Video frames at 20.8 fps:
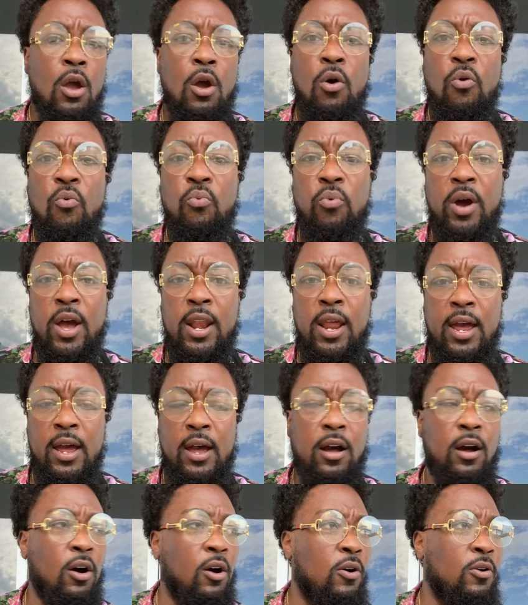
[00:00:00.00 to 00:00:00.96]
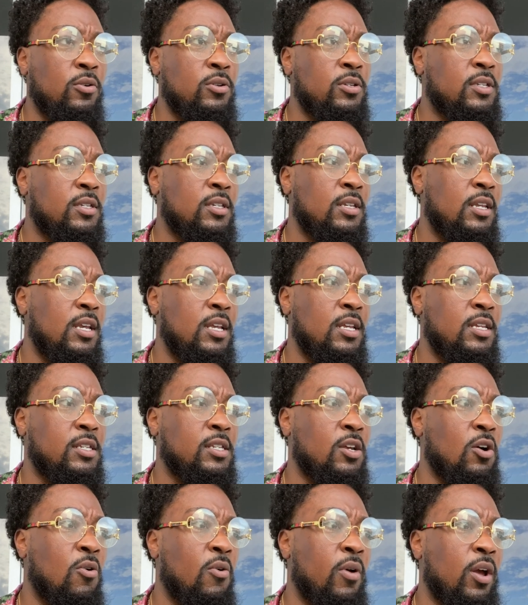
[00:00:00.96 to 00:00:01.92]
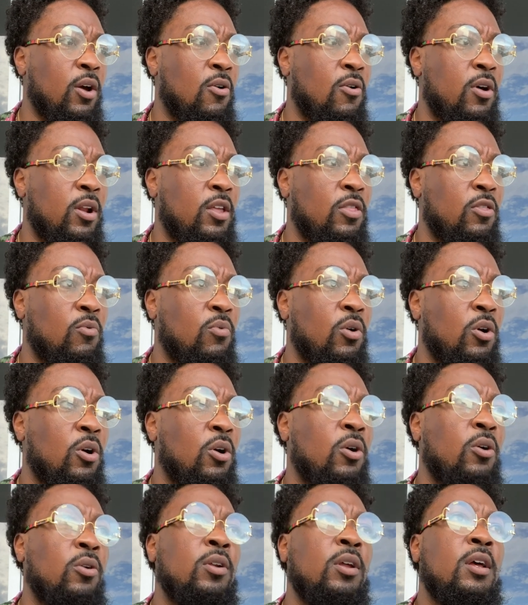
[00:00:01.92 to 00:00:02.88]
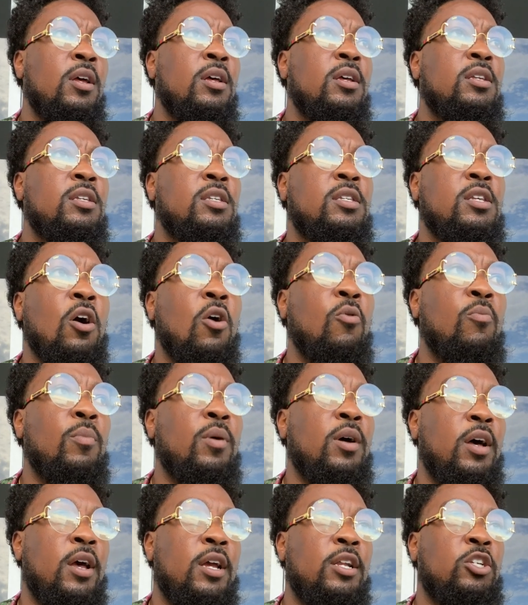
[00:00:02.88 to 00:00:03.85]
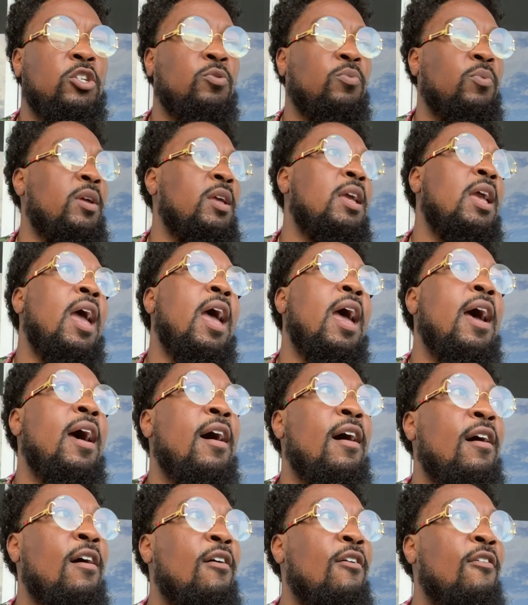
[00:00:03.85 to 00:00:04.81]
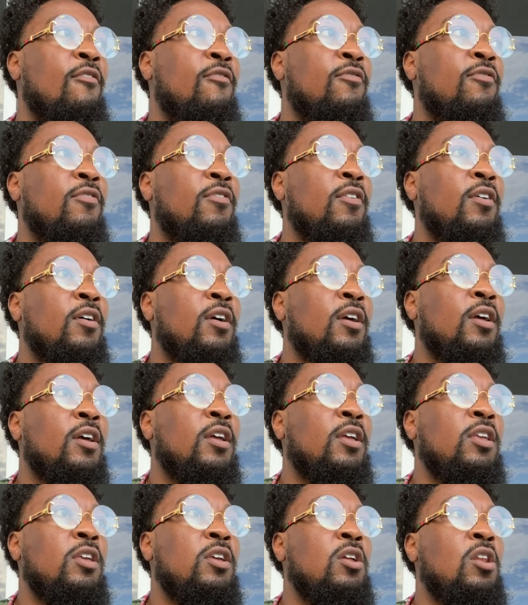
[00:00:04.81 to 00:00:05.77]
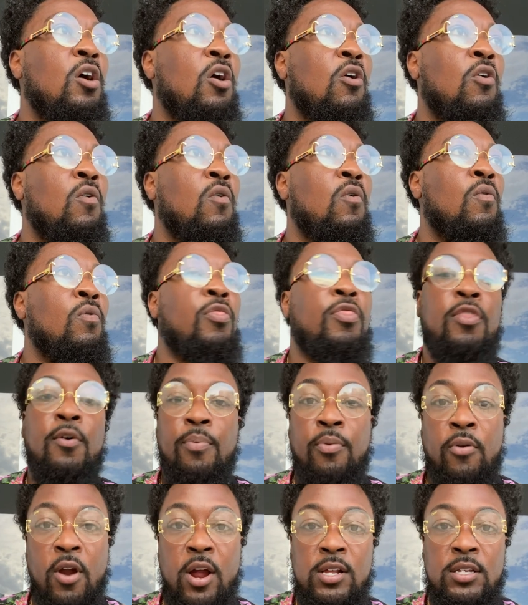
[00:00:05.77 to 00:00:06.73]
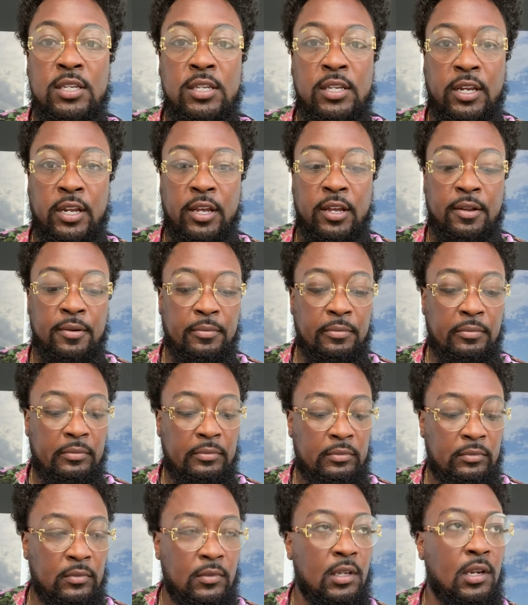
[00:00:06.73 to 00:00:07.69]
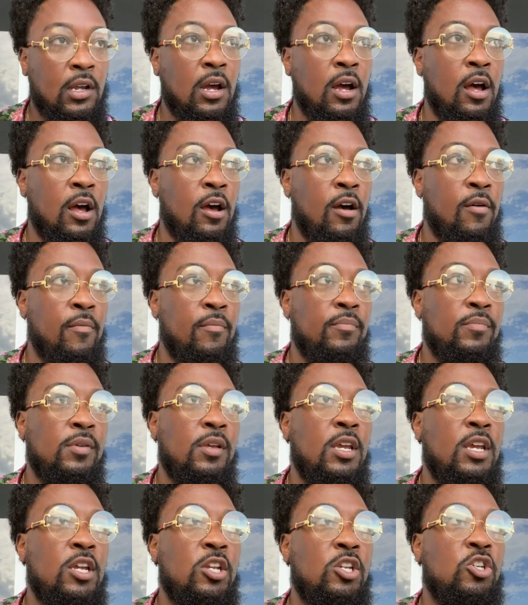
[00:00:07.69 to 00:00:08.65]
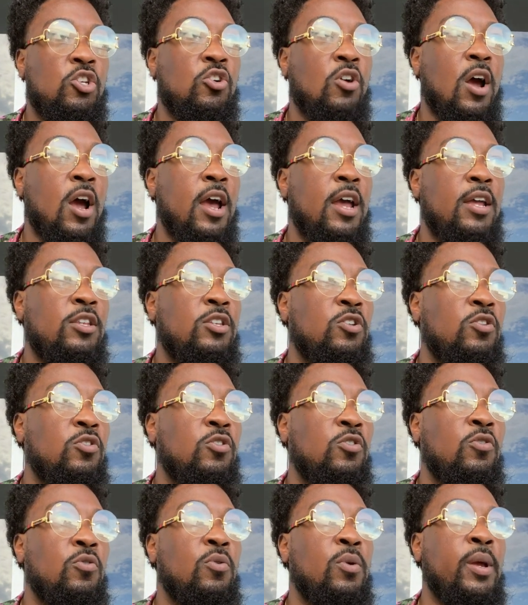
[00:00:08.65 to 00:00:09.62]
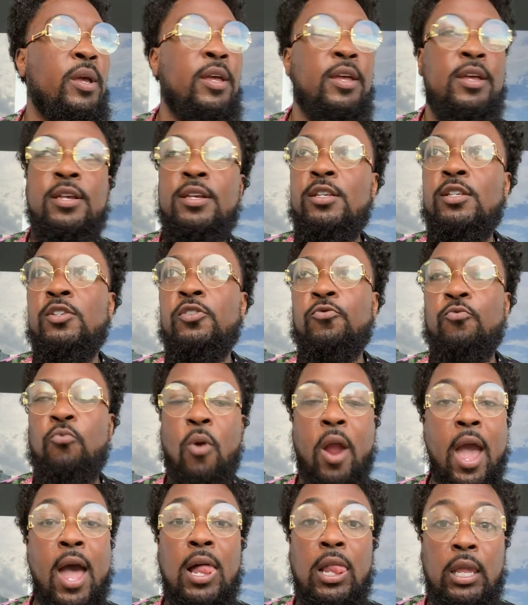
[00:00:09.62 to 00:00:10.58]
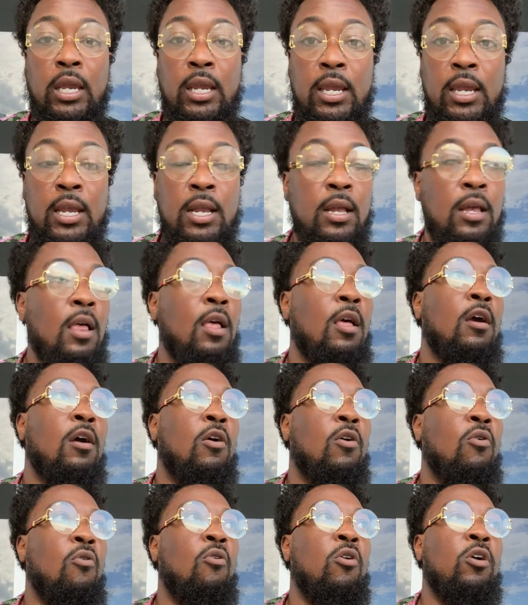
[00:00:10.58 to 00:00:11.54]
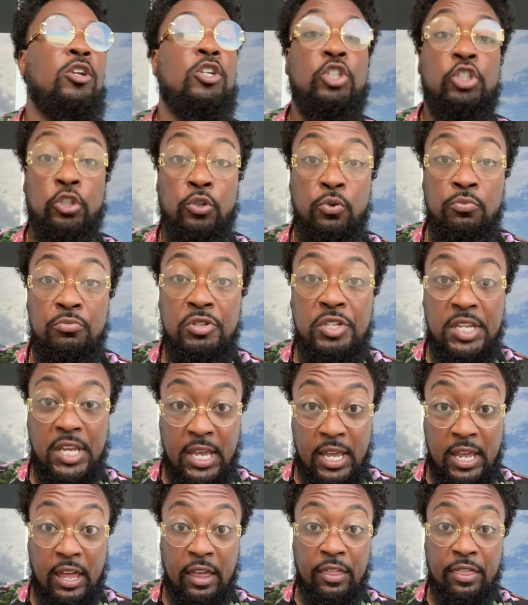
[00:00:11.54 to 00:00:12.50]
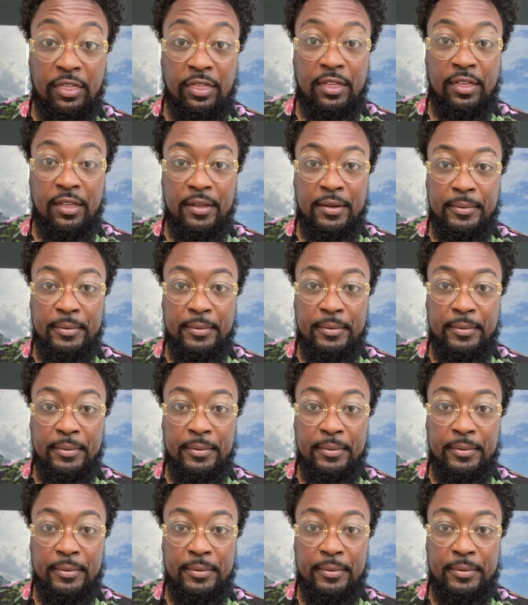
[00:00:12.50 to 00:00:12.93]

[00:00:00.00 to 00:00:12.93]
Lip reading: what else is going on in the world? So much. We have, the president. He tried to do his rally on Juneteenth